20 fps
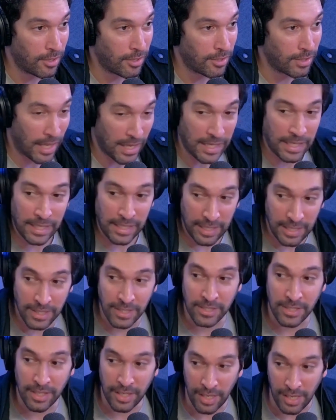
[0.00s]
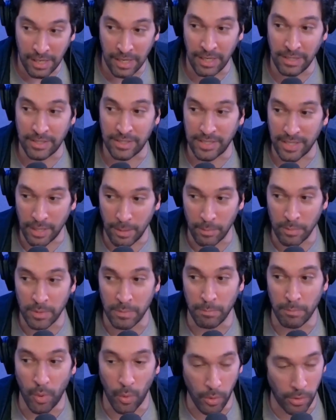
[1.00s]
Like he's it, it seems
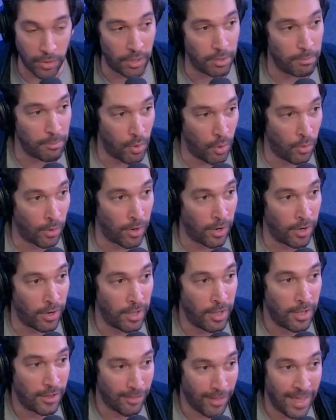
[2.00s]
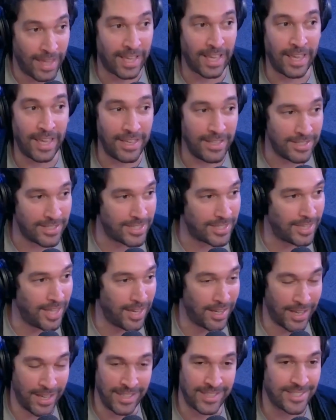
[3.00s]
more and more like his
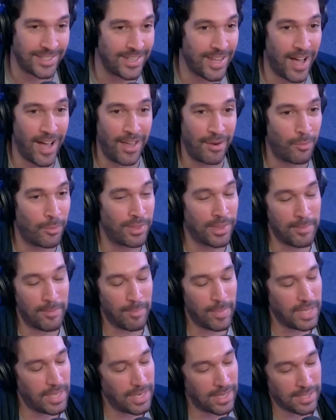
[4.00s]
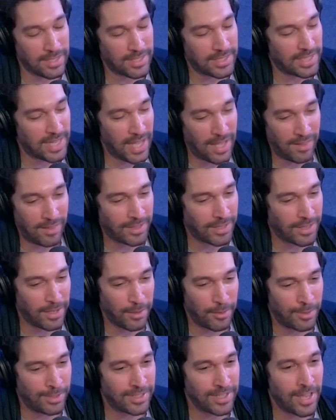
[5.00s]
thing, it's not what the media is telling
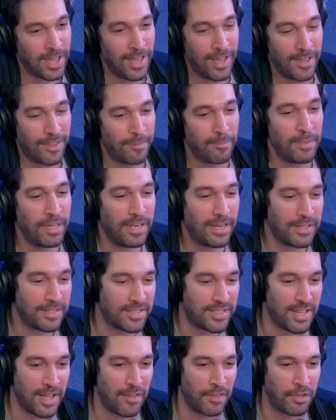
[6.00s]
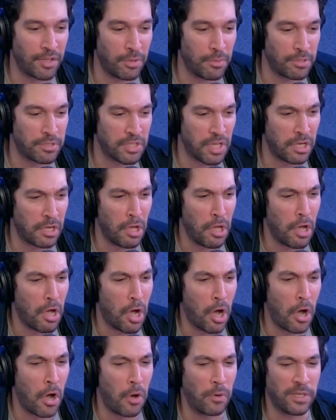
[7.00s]
you. Which uh, the media is telling you, it's like,
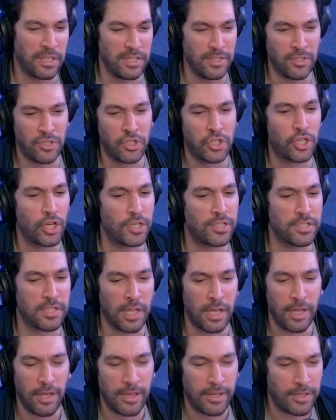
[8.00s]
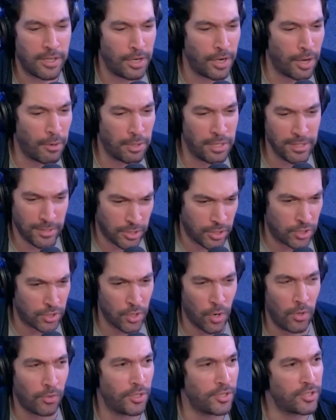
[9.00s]
oh, he's just you know, he's
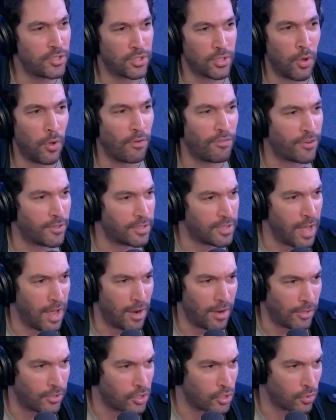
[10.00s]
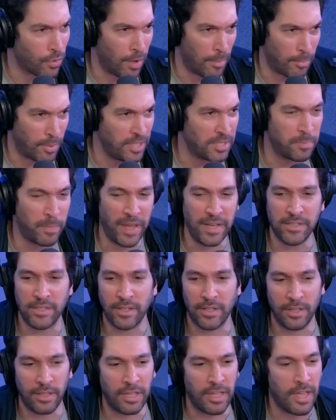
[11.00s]
sold his soul for Donald Trump. He's
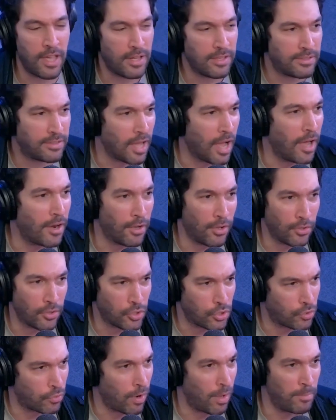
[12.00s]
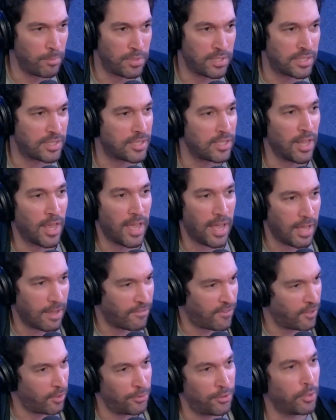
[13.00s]
basically Donald Trump's
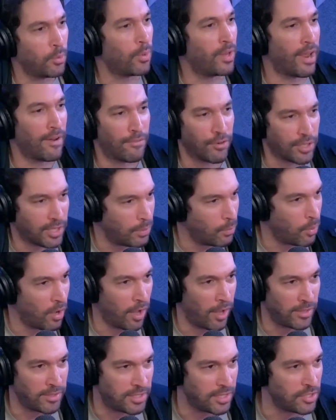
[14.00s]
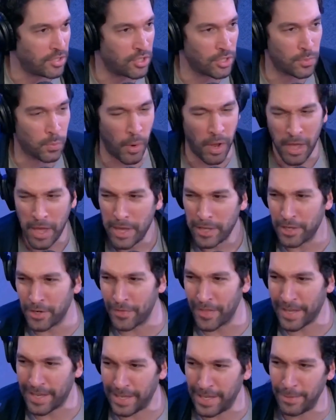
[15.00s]
slave. He'll do whatever he wants. He's just what you know.
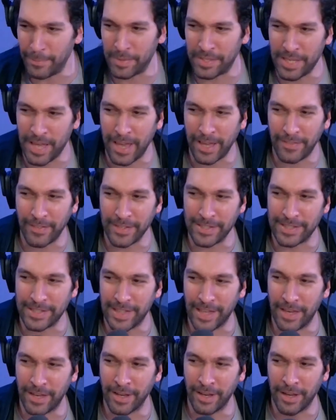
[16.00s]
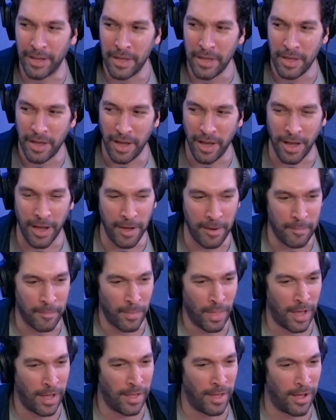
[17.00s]
They keep saying this thing
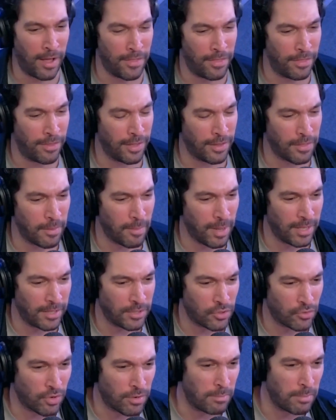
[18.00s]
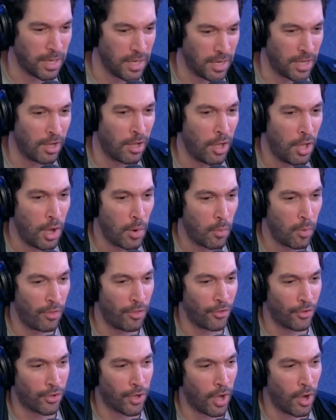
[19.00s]
um, on, uh, um, in the mainstream media where
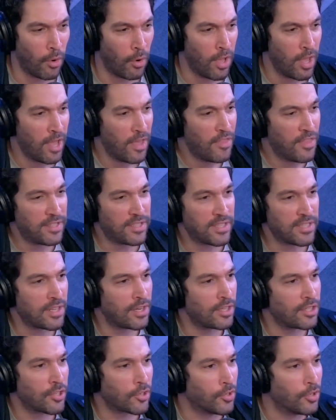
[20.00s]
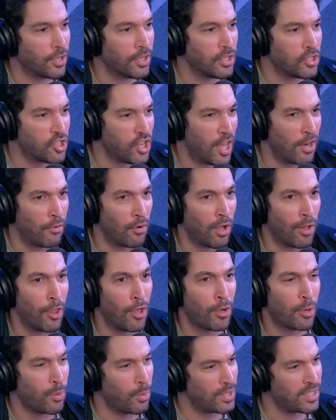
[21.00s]
they'll go, "This is an attorney general
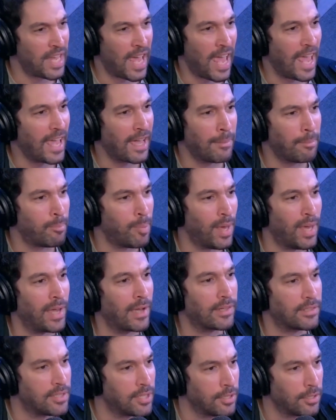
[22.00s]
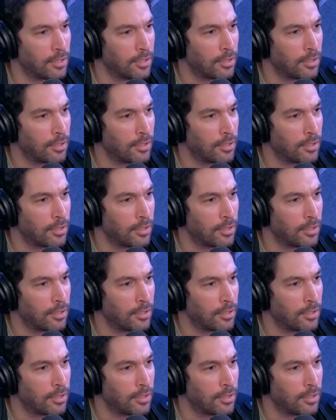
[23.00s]
who was handpicked,"